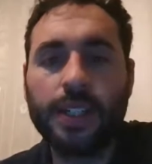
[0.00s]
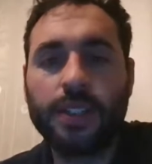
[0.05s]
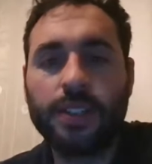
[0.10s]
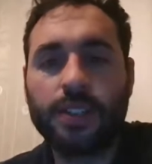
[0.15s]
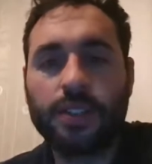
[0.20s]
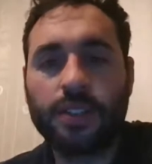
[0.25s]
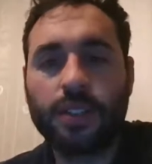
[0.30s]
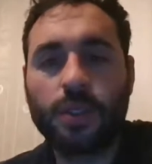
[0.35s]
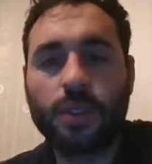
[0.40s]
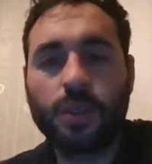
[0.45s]

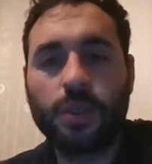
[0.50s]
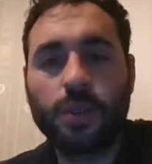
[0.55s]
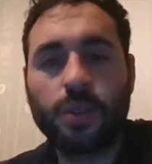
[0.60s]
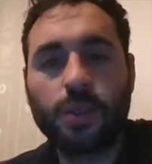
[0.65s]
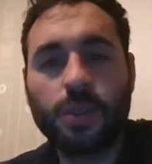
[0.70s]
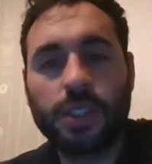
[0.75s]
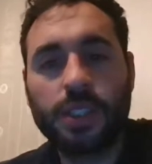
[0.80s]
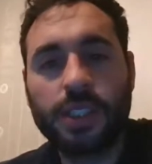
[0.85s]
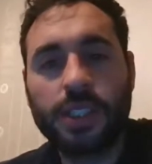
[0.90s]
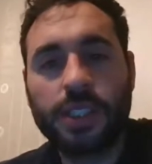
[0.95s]

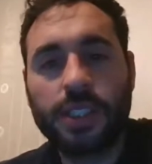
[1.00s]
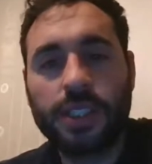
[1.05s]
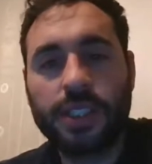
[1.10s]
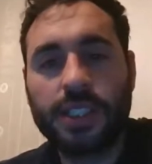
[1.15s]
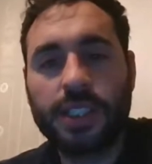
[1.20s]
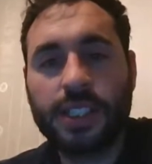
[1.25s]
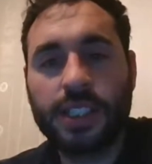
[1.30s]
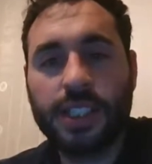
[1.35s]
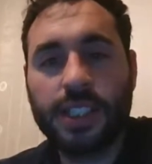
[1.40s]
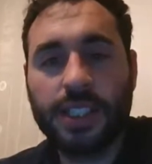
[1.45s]
So
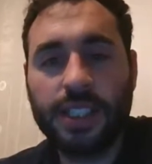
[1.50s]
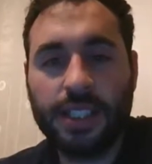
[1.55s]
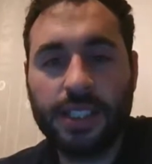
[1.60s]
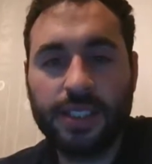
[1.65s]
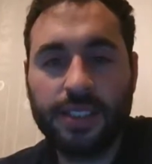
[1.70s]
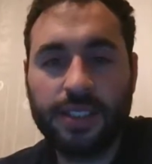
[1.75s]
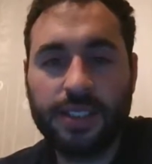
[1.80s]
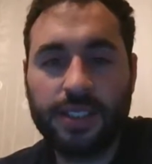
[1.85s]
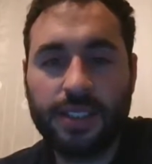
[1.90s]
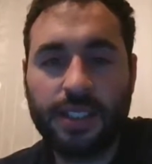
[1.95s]
the thing
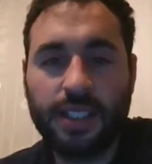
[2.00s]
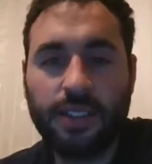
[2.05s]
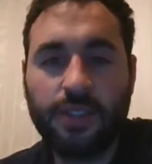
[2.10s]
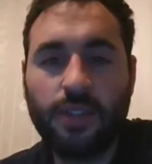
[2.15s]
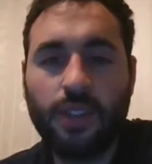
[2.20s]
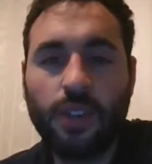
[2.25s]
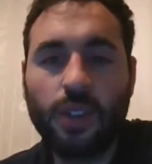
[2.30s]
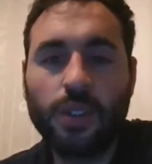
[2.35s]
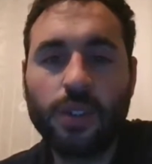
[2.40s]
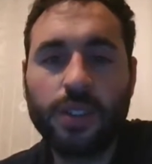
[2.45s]
is, they
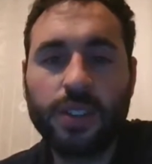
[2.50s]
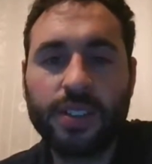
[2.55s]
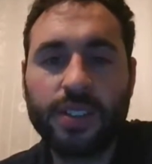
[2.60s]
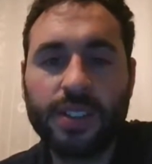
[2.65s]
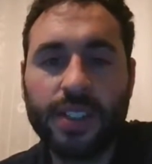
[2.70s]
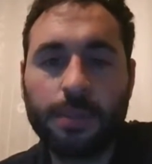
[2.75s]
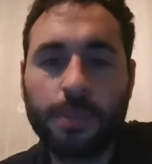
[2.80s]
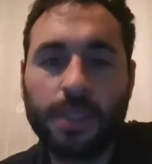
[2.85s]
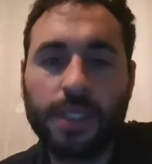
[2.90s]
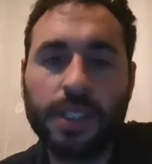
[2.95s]
follow the
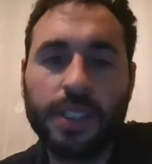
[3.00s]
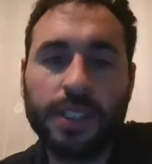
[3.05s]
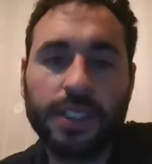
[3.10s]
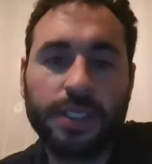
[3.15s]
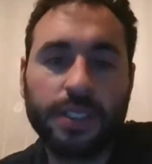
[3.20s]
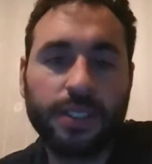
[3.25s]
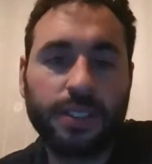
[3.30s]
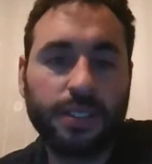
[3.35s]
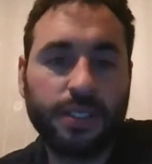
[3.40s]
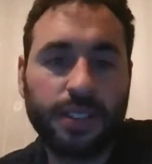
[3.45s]
same
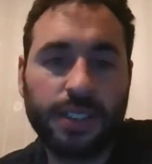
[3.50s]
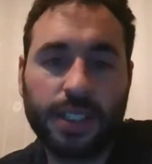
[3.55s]
line.